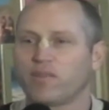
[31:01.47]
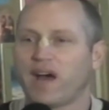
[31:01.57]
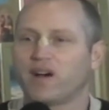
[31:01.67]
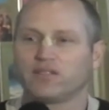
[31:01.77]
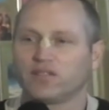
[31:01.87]

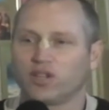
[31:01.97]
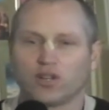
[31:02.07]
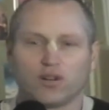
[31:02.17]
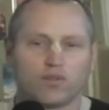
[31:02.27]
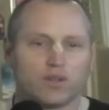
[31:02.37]
about,
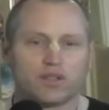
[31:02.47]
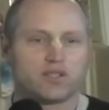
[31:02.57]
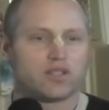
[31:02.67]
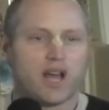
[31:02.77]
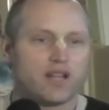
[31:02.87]
what
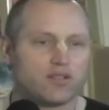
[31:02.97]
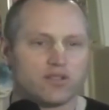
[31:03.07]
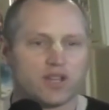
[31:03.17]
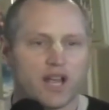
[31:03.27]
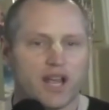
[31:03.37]
the signs
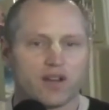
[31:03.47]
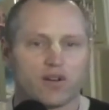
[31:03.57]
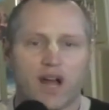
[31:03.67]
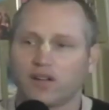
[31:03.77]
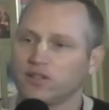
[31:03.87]
are saying
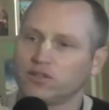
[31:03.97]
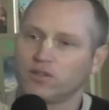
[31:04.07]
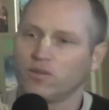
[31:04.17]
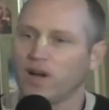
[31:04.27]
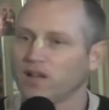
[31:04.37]
or how you're
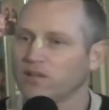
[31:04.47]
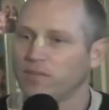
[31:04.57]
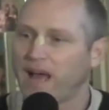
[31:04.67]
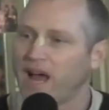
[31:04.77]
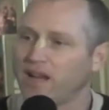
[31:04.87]
doing well or
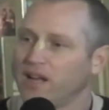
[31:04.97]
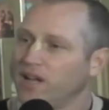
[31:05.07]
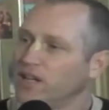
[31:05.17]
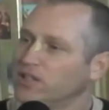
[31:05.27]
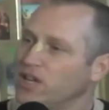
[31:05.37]

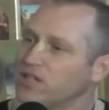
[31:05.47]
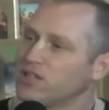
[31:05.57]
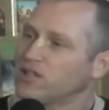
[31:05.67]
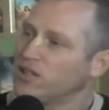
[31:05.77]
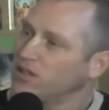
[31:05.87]
bad.
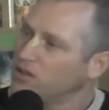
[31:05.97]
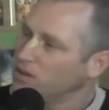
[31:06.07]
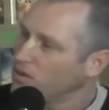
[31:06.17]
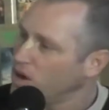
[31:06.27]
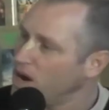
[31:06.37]
Just
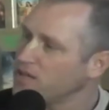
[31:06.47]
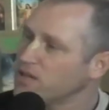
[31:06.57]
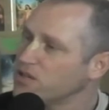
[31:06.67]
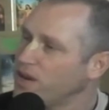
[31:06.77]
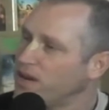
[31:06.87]

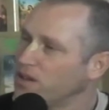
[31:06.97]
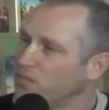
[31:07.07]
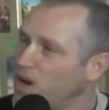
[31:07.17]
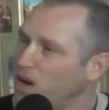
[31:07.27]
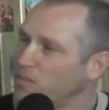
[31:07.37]
concentrate on
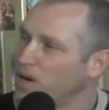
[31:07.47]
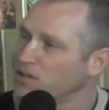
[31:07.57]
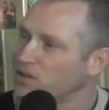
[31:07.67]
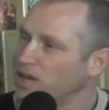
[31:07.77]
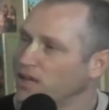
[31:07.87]
the Maha
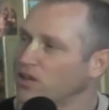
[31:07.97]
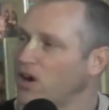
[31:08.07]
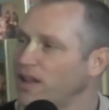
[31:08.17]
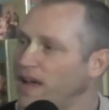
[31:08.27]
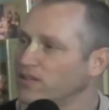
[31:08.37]
Mantra and
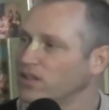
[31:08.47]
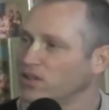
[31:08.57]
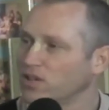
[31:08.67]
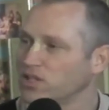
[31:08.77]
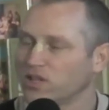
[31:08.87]
call out to
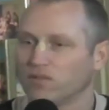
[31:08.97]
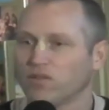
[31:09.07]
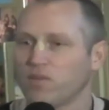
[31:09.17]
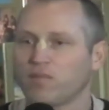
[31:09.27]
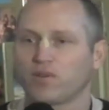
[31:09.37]
Krishna, and
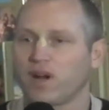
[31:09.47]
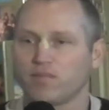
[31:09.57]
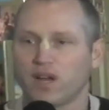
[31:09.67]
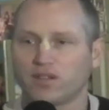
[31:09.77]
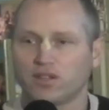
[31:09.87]
remember,
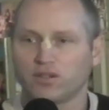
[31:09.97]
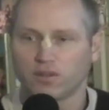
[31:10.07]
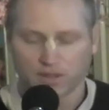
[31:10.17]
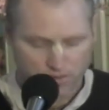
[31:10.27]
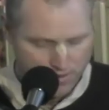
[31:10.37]
I'm not the
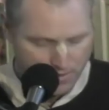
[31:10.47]
doer.